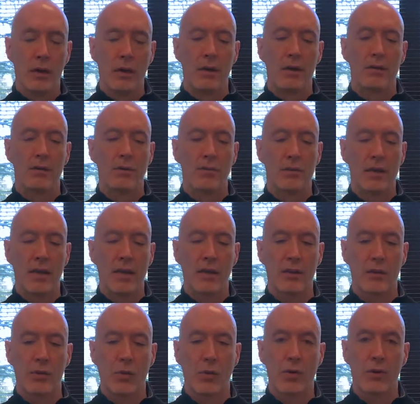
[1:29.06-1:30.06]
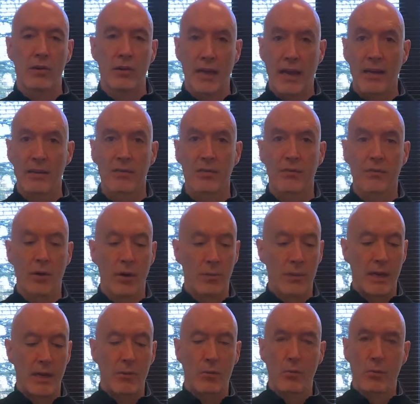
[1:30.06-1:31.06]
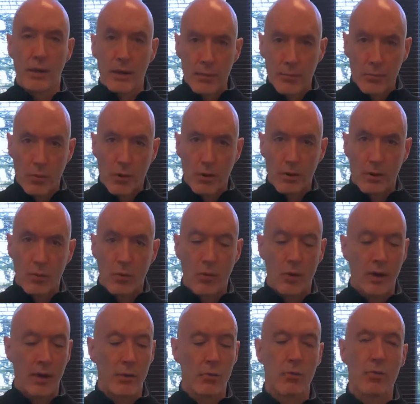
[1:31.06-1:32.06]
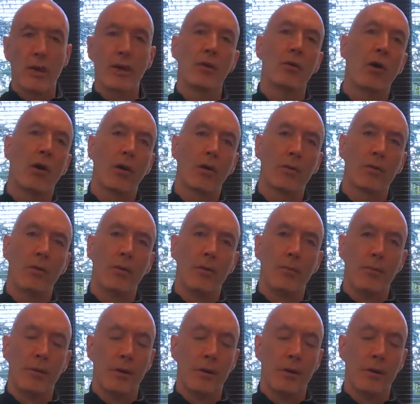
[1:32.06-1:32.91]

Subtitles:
to take your text from a written book or a written article